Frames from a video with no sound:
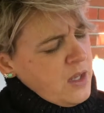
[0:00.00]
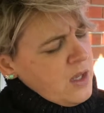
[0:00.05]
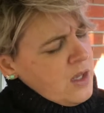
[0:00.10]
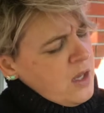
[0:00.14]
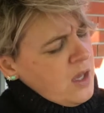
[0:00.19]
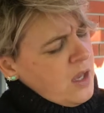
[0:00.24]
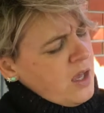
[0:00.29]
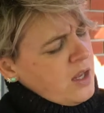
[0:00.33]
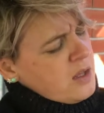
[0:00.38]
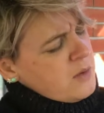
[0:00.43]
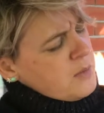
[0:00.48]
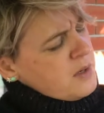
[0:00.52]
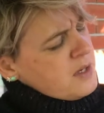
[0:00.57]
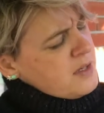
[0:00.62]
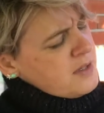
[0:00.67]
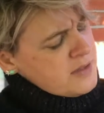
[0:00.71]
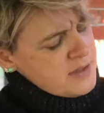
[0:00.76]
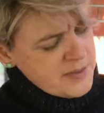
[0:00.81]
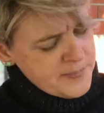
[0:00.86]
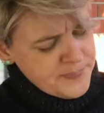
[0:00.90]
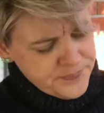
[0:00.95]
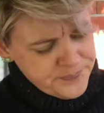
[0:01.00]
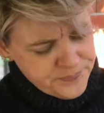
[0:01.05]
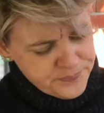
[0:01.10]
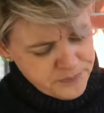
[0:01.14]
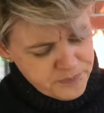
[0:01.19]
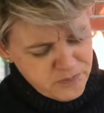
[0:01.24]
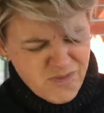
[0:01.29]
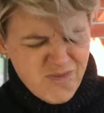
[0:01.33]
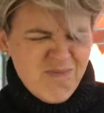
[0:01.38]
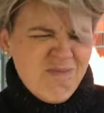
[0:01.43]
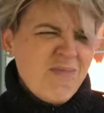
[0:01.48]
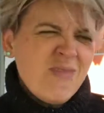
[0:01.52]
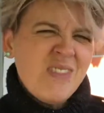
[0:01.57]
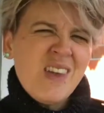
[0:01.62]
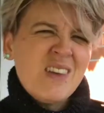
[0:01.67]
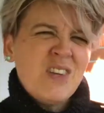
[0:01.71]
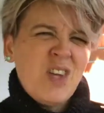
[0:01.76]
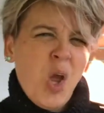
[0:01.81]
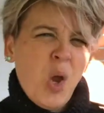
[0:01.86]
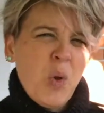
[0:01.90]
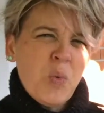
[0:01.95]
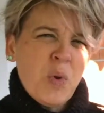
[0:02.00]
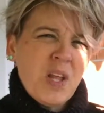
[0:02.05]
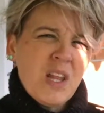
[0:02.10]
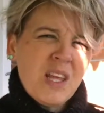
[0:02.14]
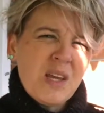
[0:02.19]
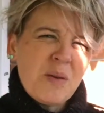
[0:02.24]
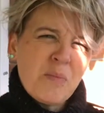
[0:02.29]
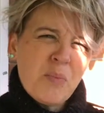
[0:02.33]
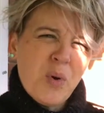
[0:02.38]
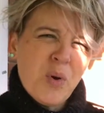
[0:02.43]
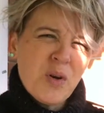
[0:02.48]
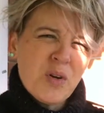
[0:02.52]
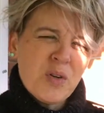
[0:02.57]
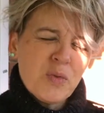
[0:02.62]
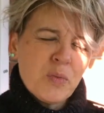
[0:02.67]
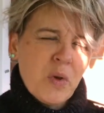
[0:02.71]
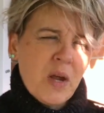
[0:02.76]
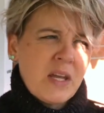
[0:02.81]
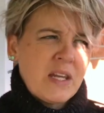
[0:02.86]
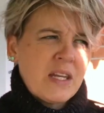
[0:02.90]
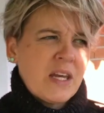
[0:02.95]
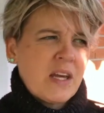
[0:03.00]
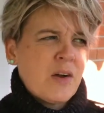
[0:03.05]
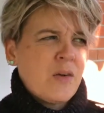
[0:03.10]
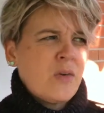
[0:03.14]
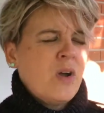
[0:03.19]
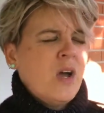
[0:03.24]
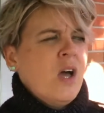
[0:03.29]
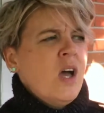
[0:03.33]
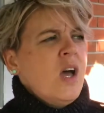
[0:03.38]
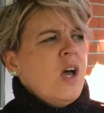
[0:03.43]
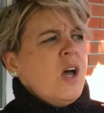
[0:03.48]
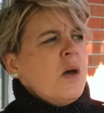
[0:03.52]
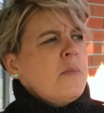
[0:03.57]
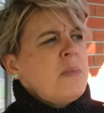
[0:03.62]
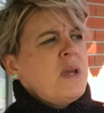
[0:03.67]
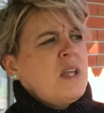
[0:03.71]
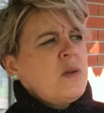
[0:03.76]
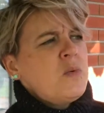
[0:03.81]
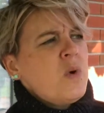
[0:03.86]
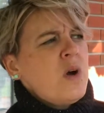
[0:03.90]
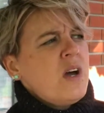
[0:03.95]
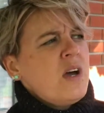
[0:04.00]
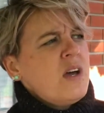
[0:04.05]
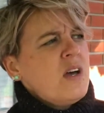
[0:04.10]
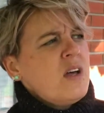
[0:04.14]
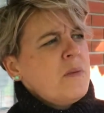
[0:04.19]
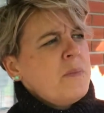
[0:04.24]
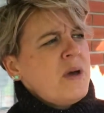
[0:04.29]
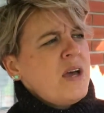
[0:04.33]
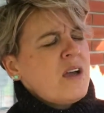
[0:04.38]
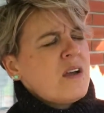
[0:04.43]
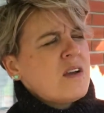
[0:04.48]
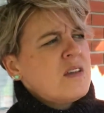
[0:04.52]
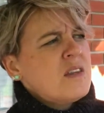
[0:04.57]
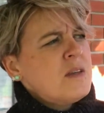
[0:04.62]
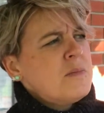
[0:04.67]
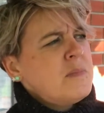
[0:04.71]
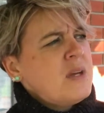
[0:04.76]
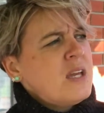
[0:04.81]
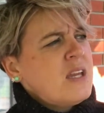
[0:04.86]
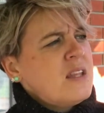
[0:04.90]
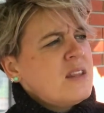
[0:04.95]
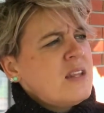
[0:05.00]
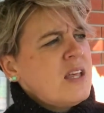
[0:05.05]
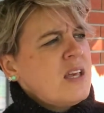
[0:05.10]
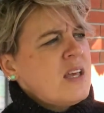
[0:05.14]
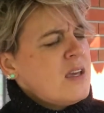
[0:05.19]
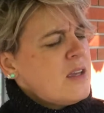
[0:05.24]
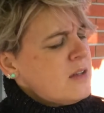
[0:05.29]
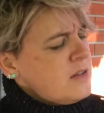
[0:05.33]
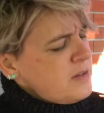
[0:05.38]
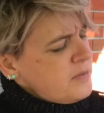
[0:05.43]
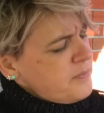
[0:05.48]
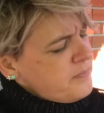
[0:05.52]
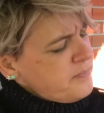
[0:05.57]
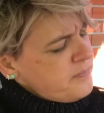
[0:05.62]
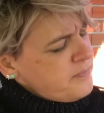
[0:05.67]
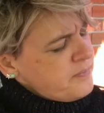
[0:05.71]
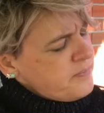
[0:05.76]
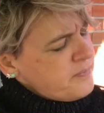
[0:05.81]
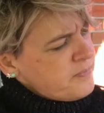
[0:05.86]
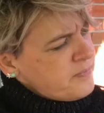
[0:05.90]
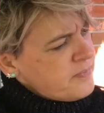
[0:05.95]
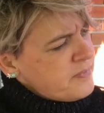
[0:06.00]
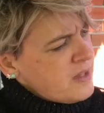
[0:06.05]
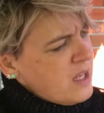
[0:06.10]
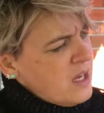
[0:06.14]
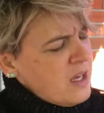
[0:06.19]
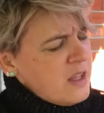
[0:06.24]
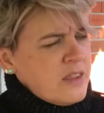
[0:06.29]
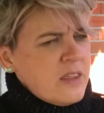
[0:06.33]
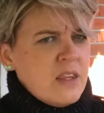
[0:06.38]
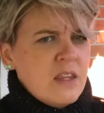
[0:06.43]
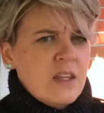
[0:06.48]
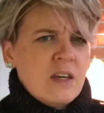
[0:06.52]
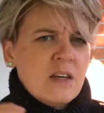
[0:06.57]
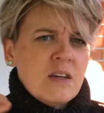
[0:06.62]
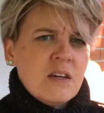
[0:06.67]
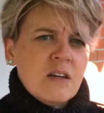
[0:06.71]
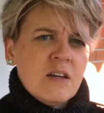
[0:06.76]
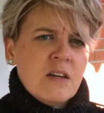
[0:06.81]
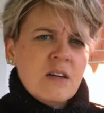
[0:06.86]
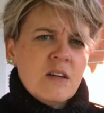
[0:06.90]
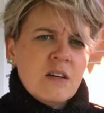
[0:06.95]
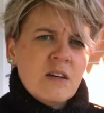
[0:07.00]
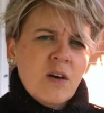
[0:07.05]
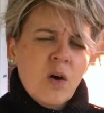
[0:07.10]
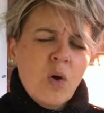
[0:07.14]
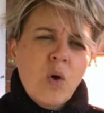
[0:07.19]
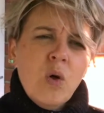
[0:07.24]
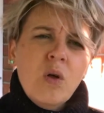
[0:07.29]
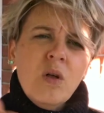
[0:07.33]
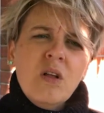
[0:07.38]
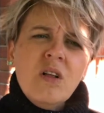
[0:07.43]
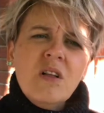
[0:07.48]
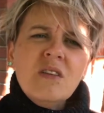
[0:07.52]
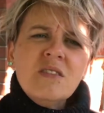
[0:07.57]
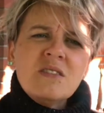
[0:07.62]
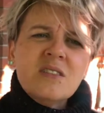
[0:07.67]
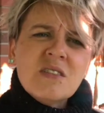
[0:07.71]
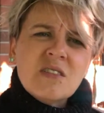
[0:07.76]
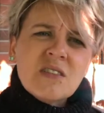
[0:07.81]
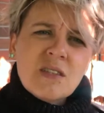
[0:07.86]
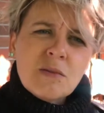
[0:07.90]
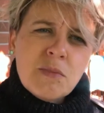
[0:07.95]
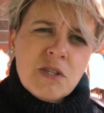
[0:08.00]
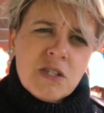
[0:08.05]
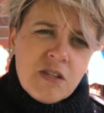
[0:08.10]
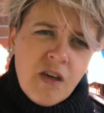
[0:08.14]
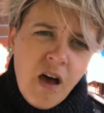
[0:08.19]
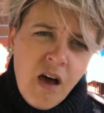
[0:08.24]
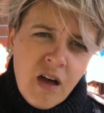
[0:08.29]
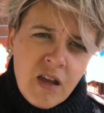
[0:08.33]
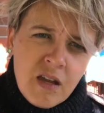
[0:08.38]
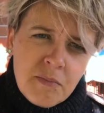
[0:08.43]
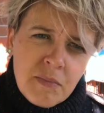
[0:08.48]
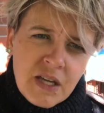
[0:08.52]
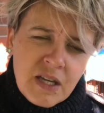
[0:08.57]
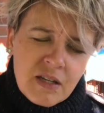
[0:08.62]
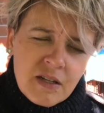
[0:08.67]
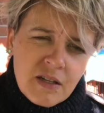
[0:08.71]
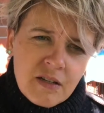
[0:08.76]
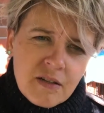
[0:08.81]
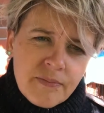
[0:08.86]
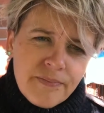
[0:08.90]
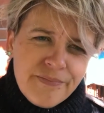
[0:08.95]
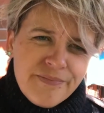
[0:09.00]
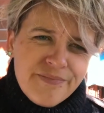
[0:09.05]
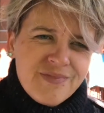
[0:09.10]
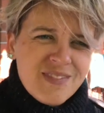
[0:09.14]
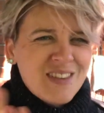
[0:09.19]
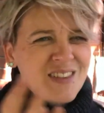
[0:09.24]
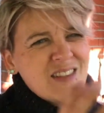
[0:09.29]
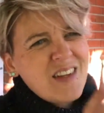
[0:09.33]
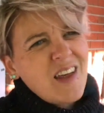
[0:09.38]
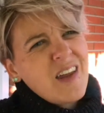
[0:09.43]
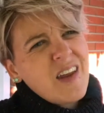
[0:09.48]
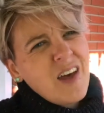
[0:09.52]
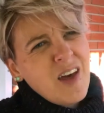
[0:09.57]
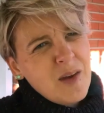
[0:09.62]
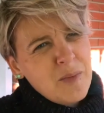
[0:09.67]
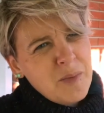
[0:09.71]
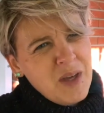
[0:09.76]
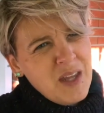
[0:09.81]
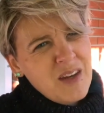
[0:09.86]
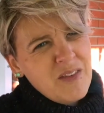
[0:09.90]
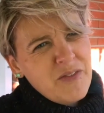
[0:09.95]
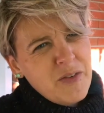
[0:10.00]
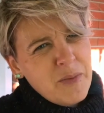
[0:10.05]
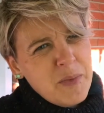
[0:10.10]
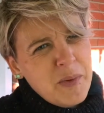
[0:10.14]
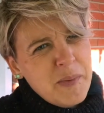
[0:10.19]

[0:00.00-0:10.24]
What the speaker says: Anyways, not really important right now. Meanwhile, back on the mainland, the whole system is automated. It's not automated from the